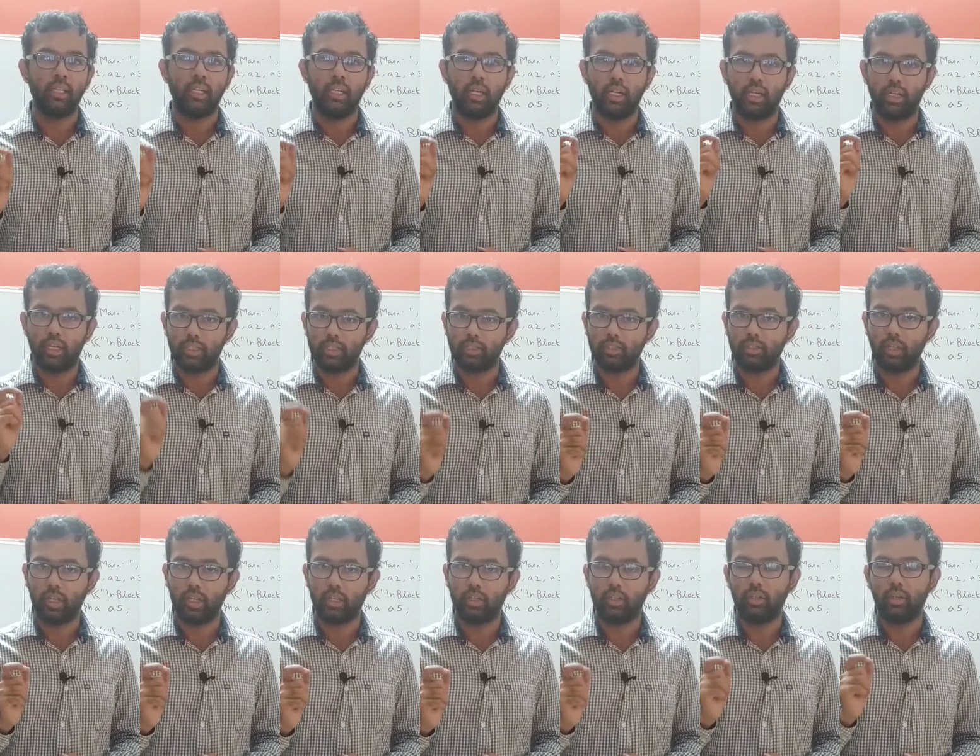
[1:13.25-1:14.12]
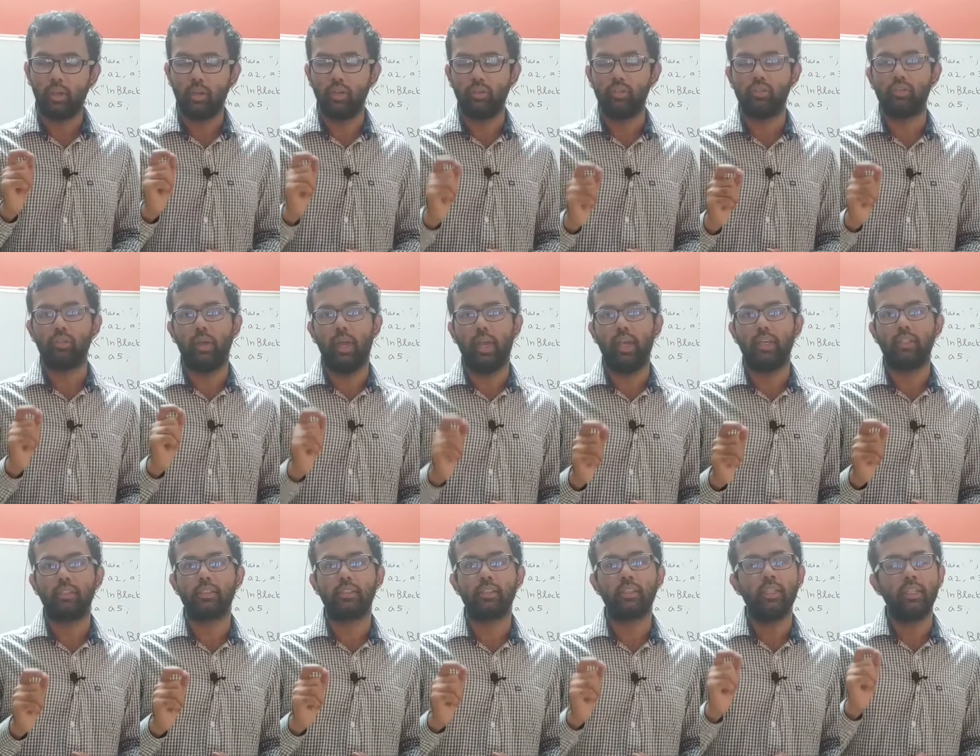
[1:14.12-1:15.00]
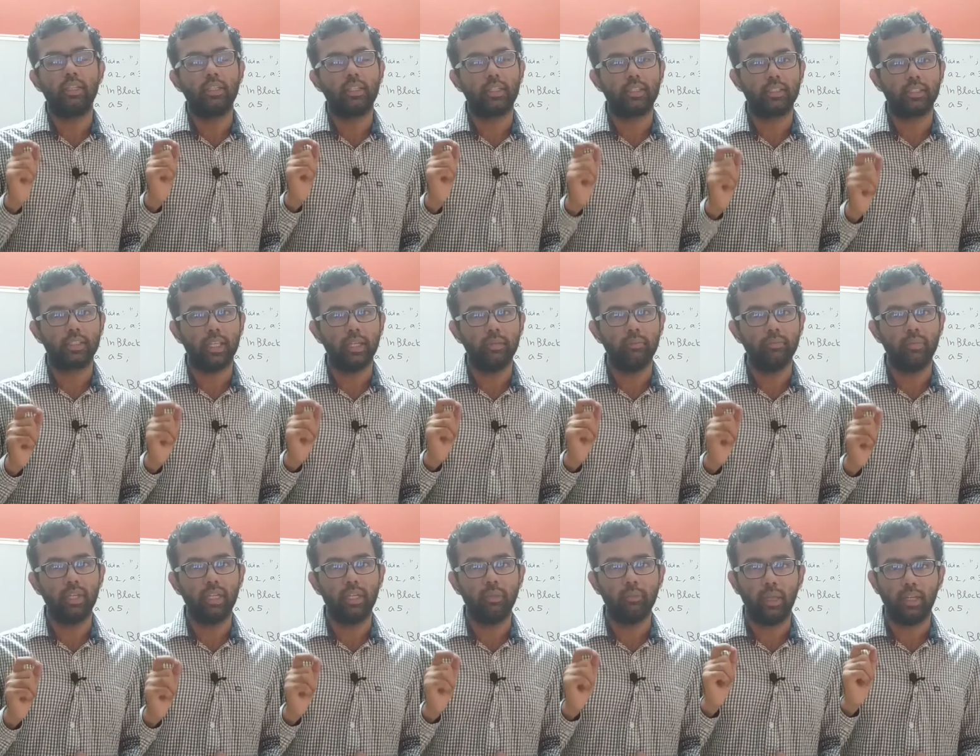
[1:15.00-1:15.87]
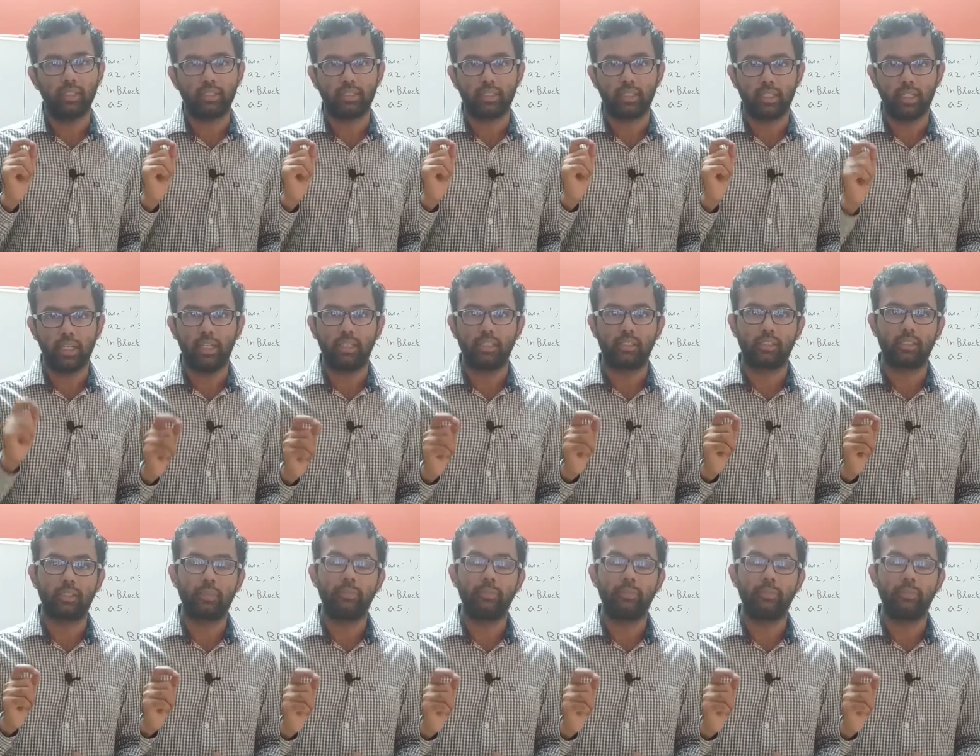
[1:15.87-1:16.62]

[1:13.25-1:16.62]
a destructor also has the same name as the class.